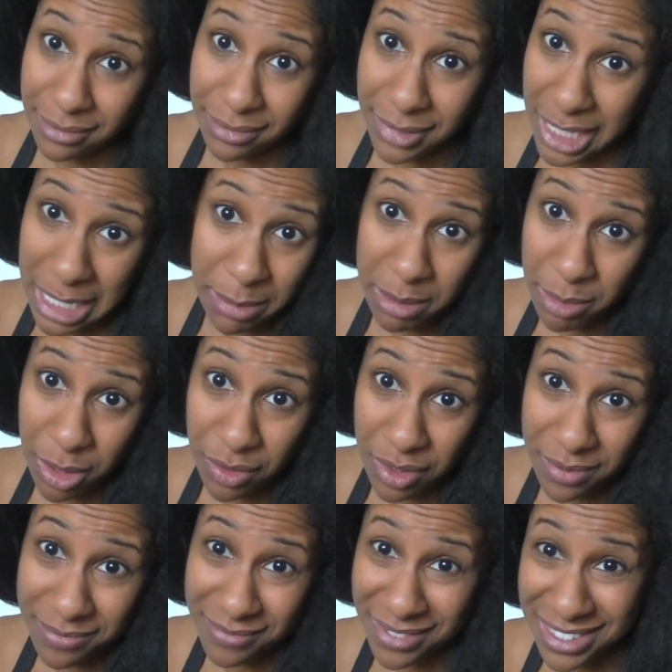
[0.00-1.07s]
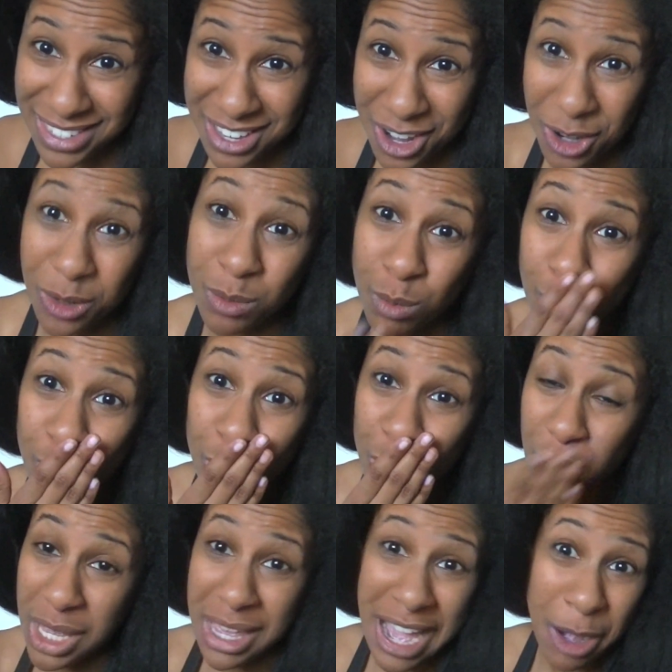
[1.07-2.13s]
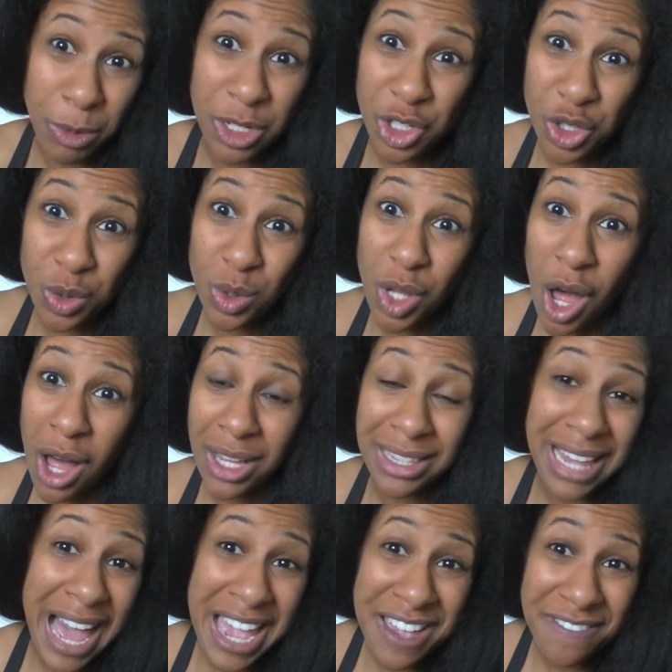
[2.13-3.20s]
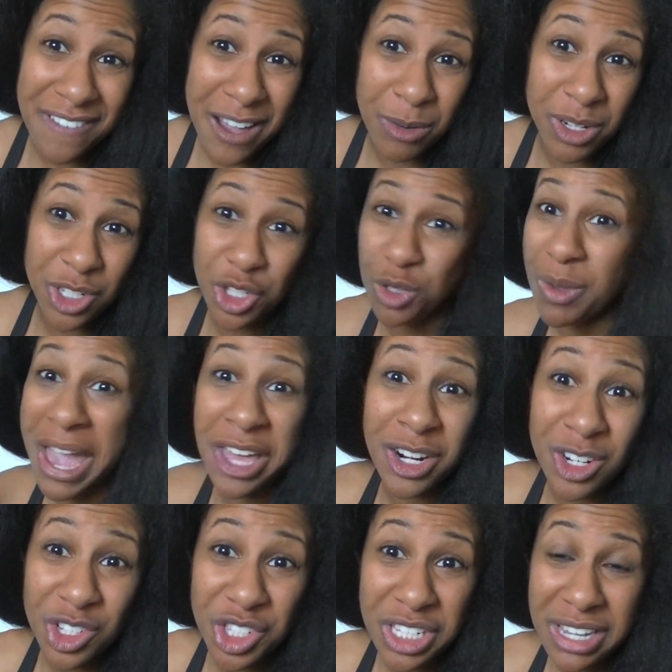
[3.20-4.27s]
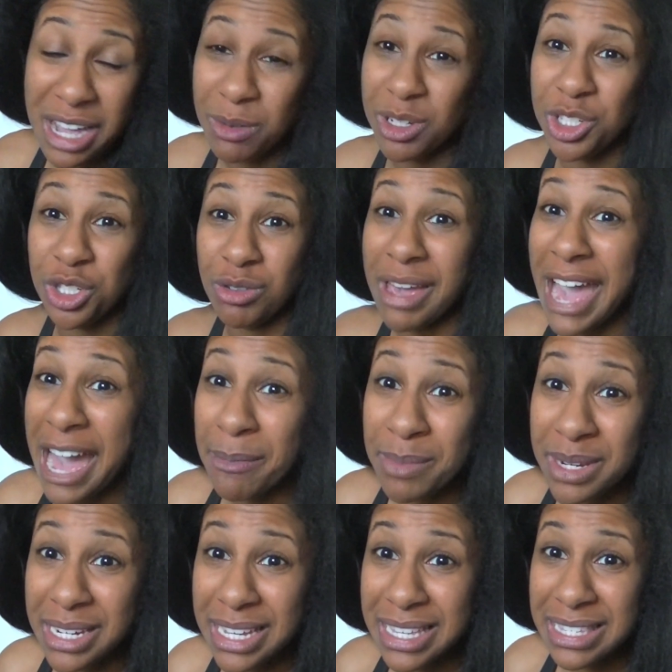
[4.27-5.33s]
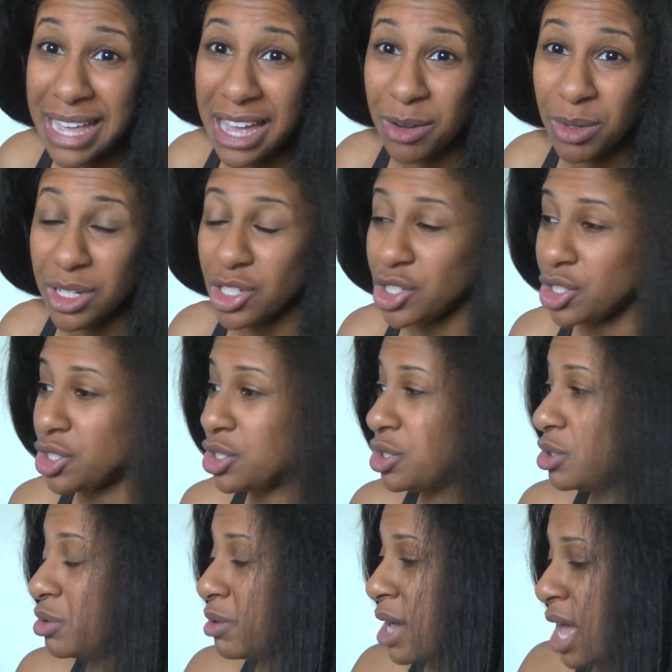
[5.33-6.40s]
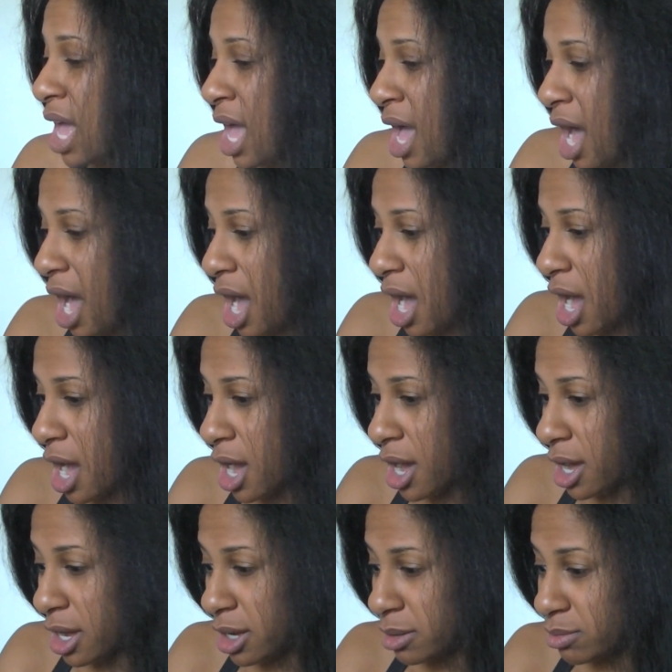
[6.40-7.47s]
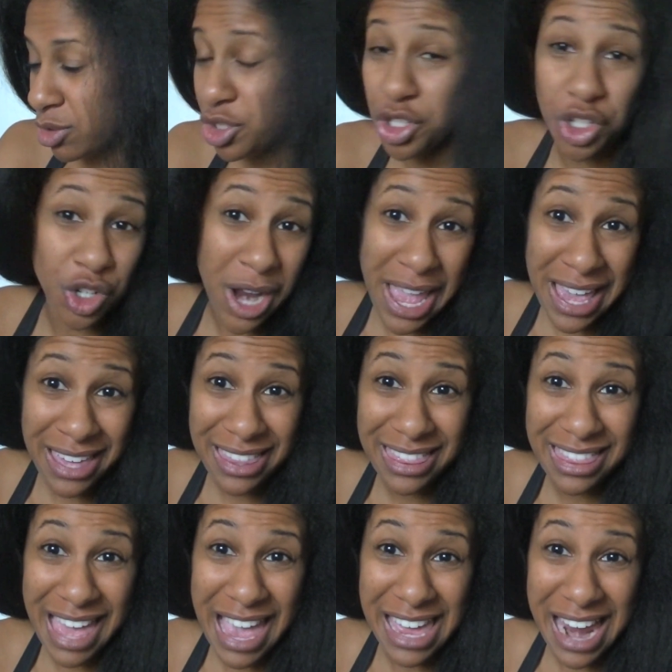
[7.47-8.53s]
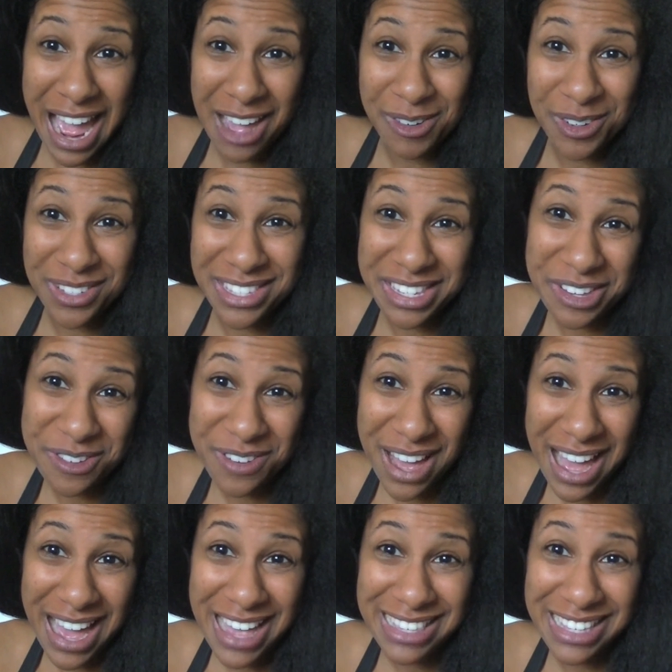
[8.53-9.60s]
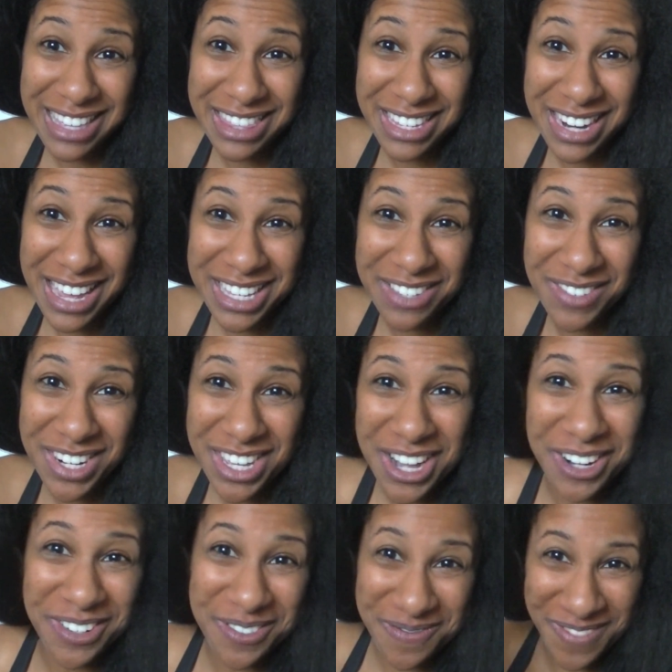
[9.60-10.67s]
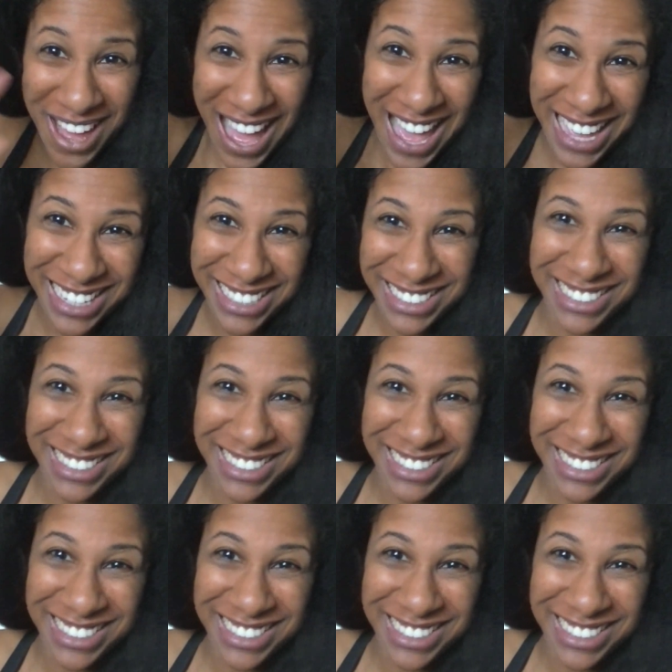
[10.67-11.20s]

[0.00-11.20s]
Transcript: keep it moving. So I wish you long life. I wish you energy. I wish you happiness. I wish you um, strength. And I will see you guys in the next video. Bye.